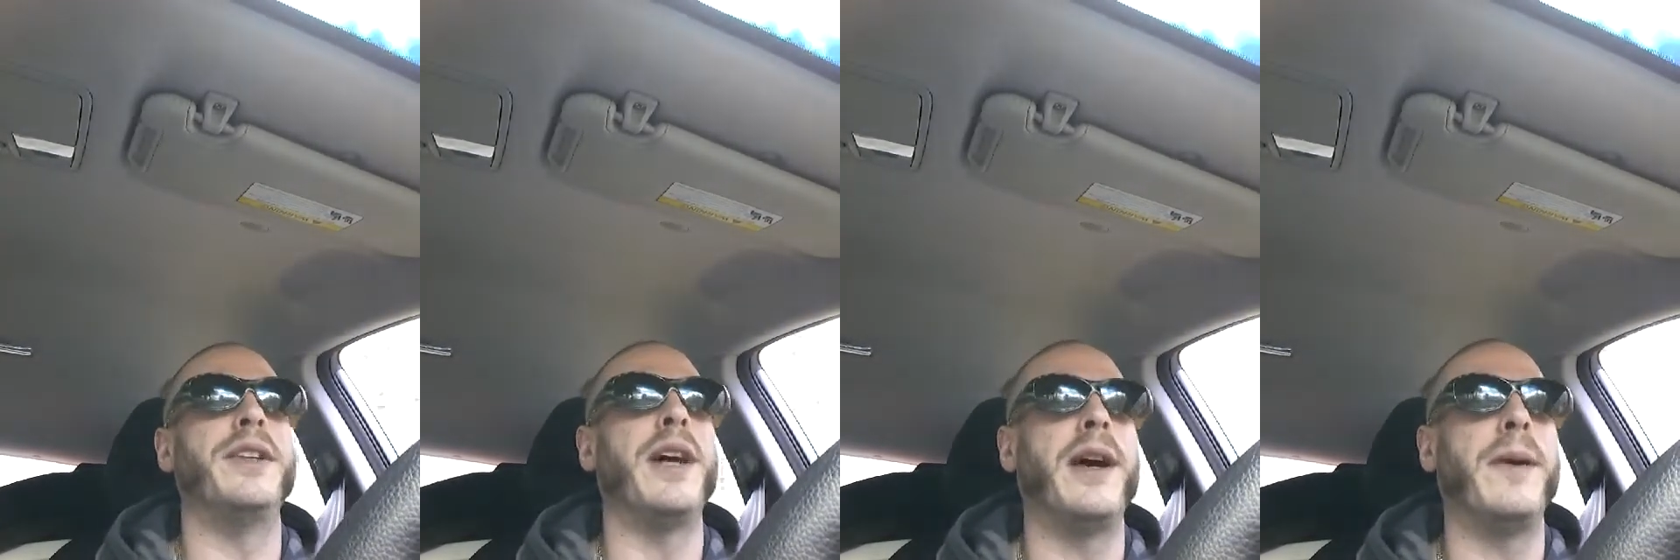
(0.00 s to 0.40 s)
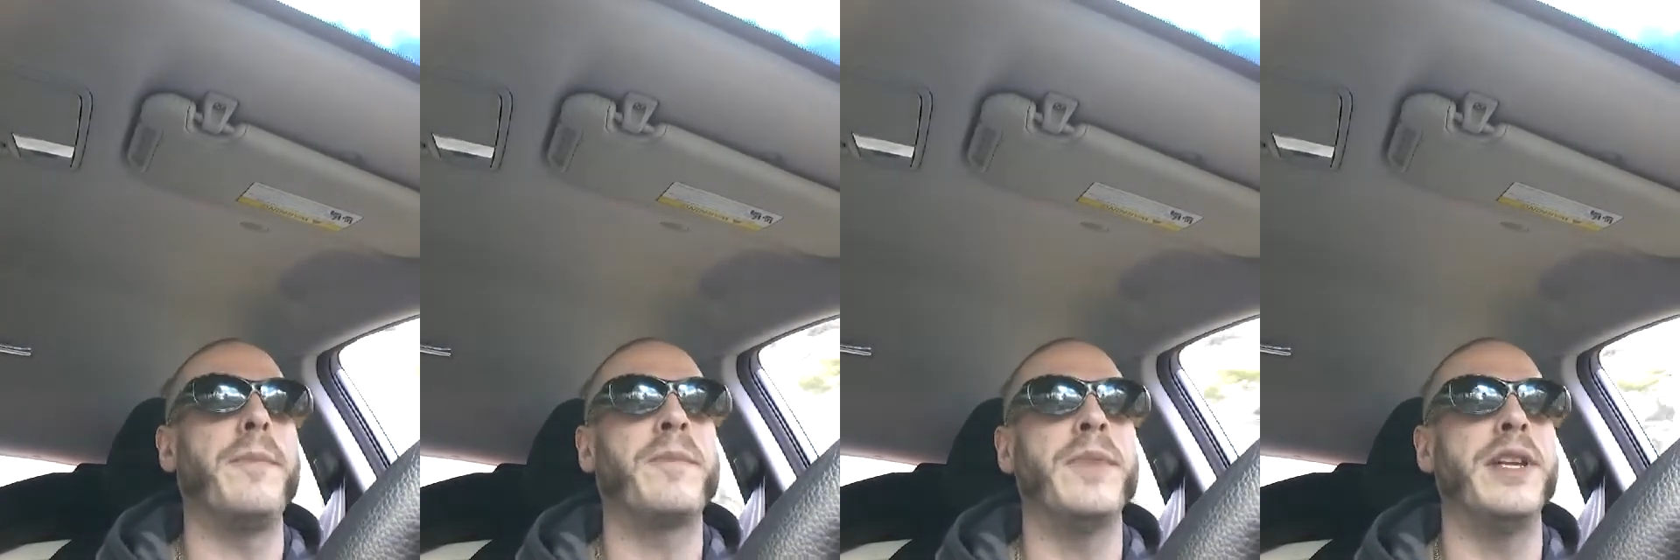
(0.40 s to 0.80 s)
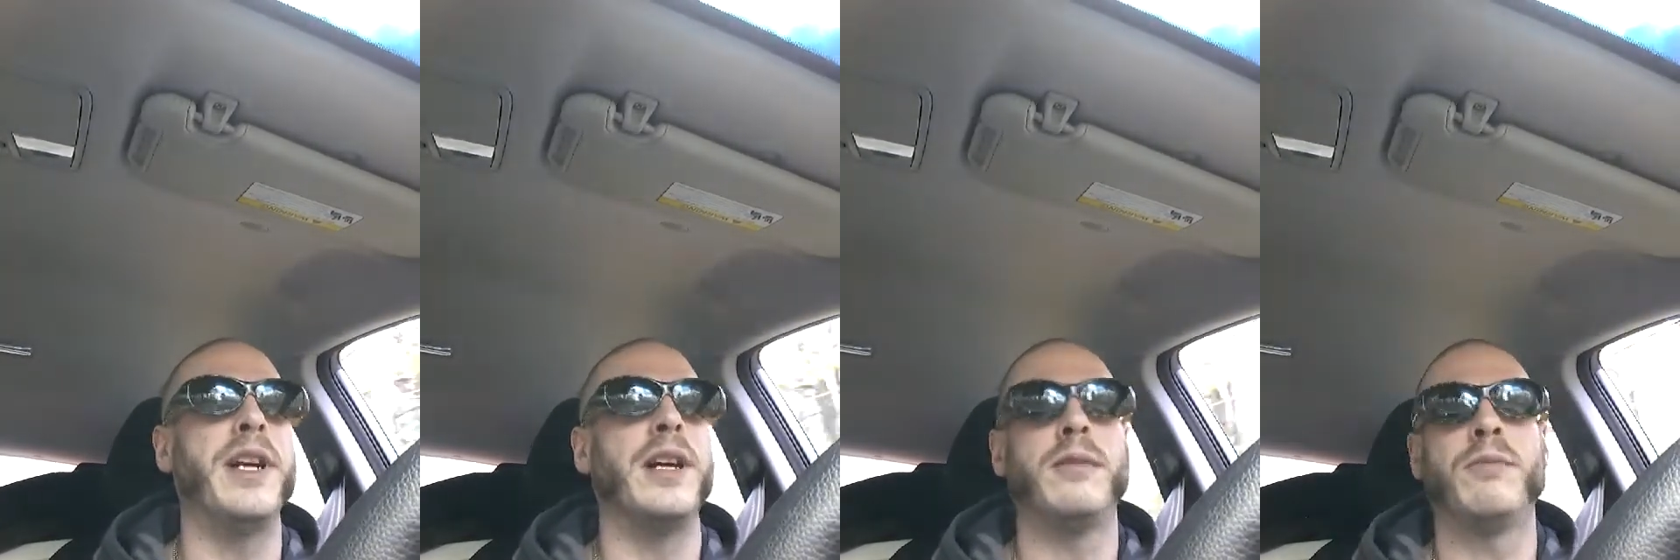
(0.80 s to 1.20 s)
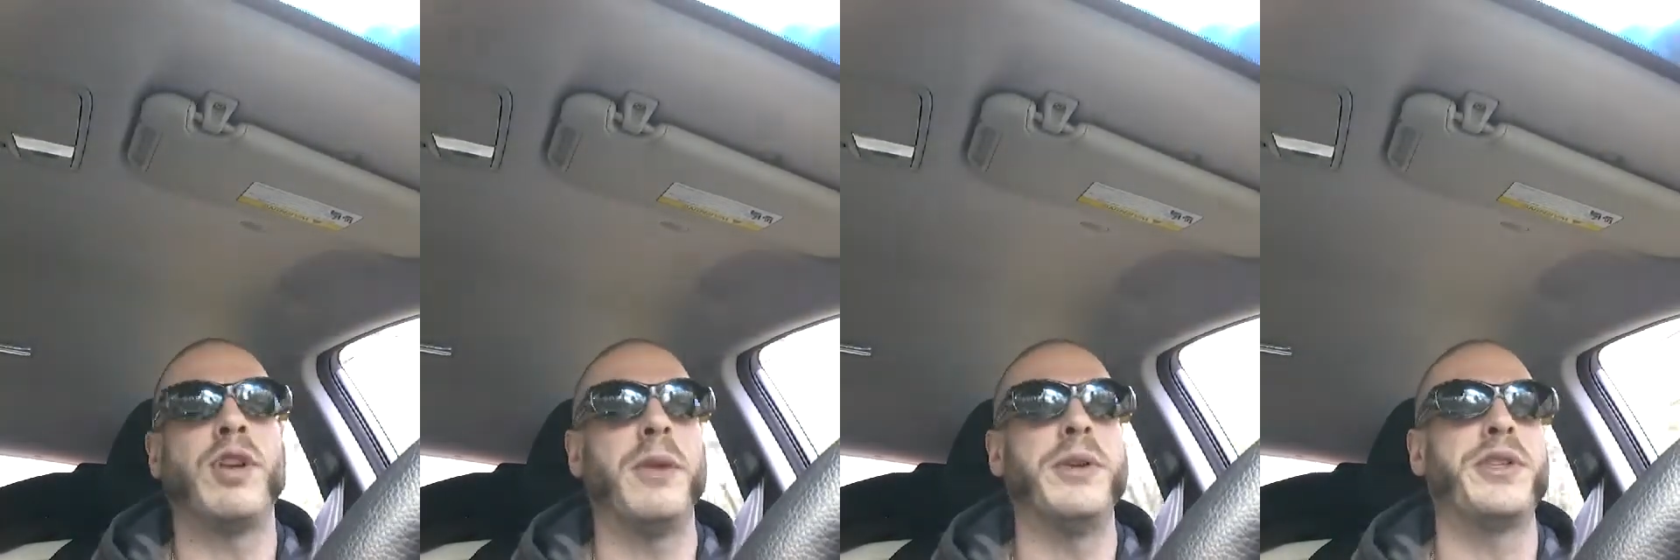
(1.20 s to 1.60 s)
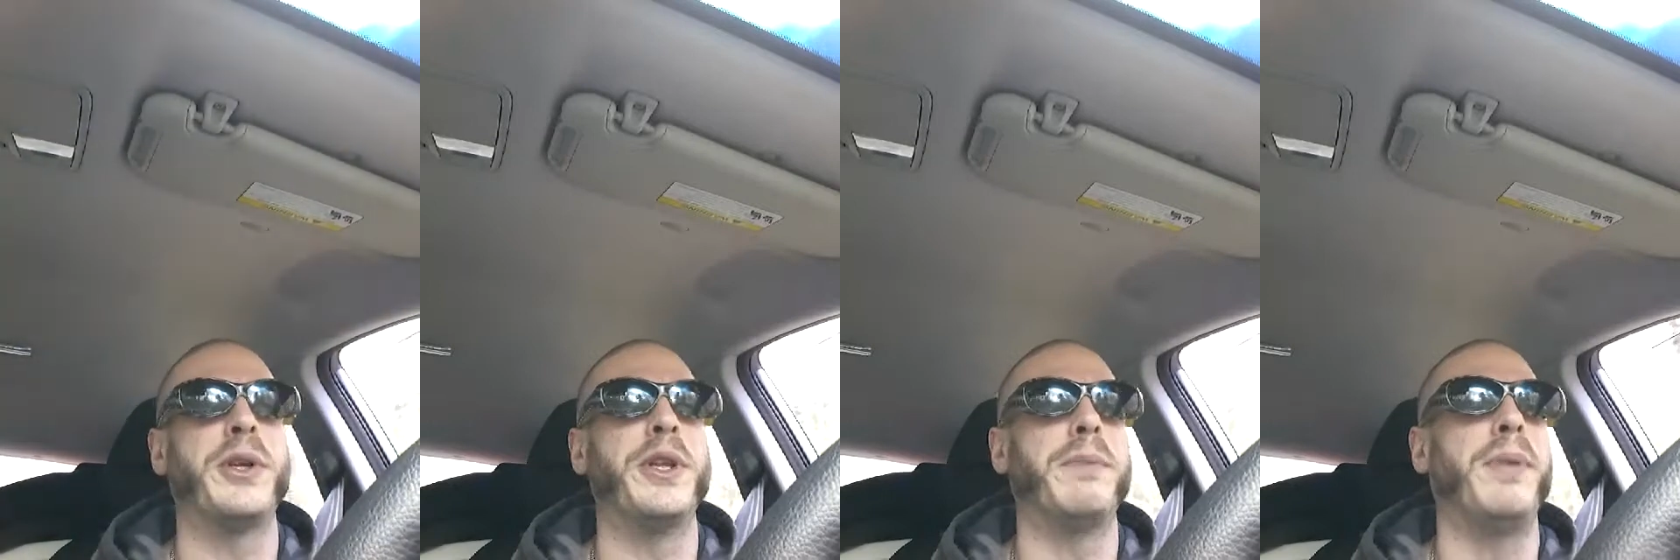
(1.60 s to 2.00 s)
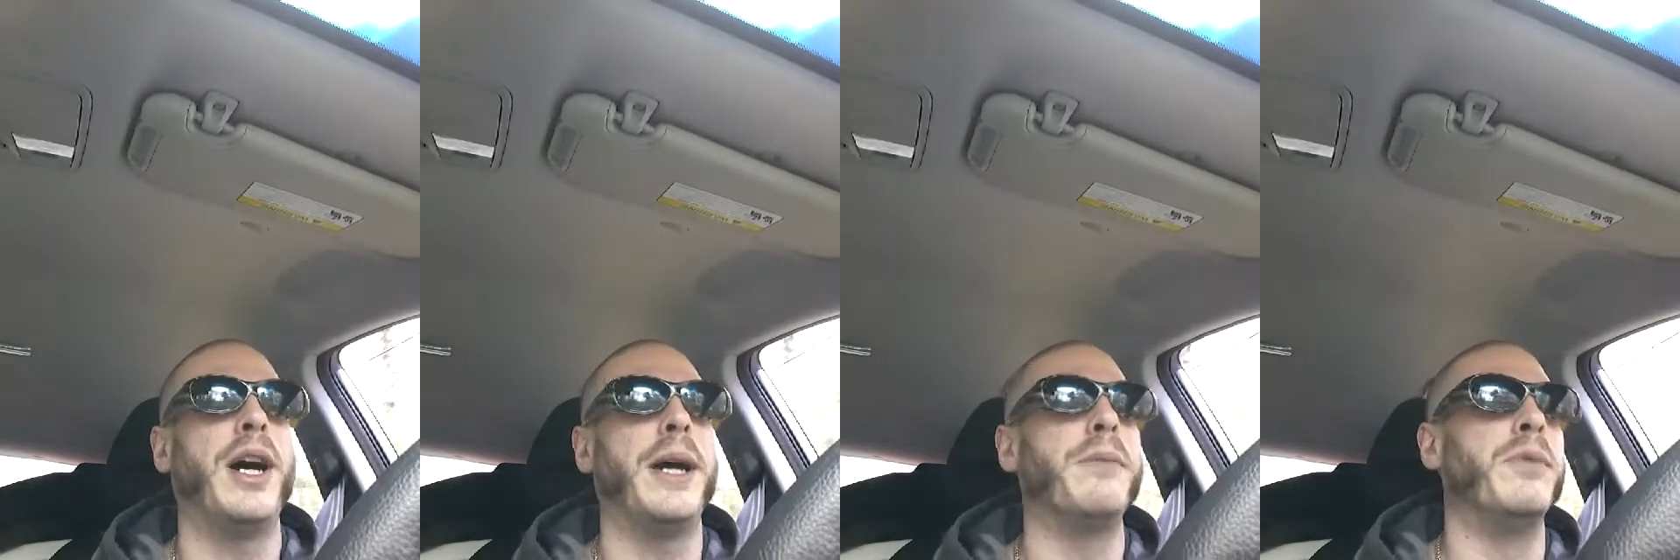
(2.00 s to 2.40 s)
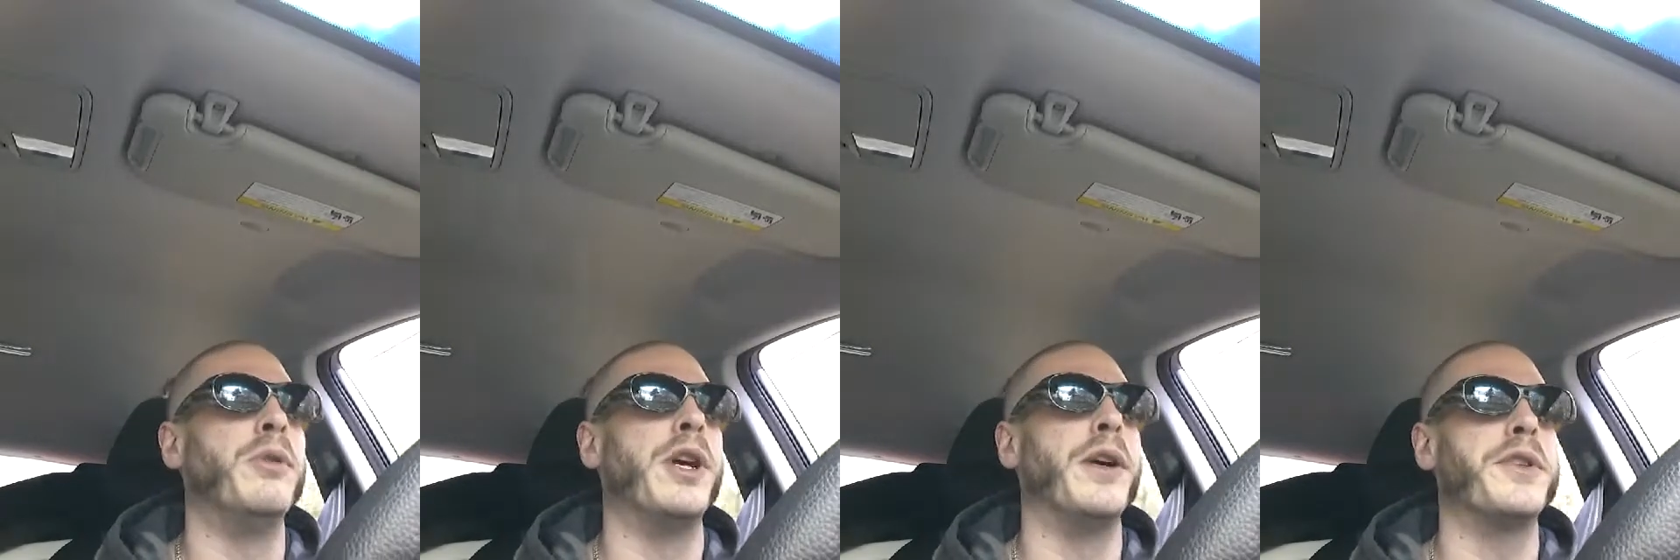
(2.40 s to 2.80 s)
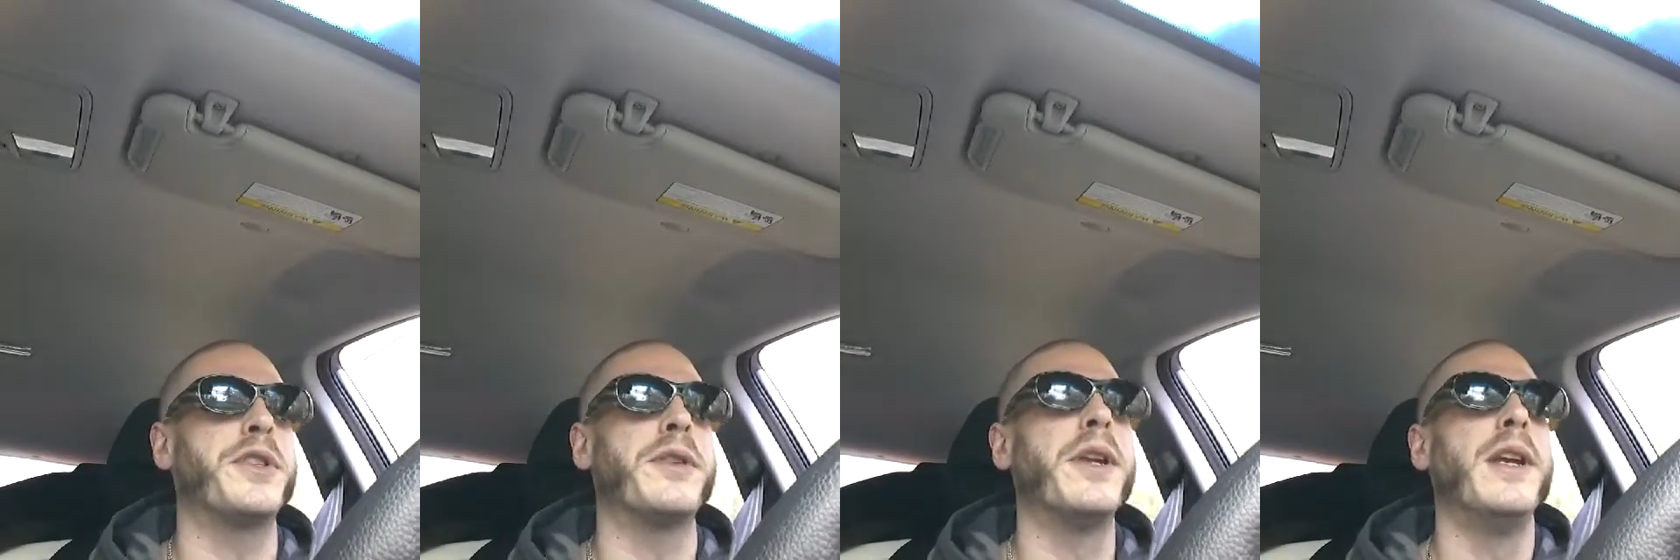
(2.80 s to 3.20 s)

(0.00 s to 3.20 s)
probably stirring the pot. Who knows?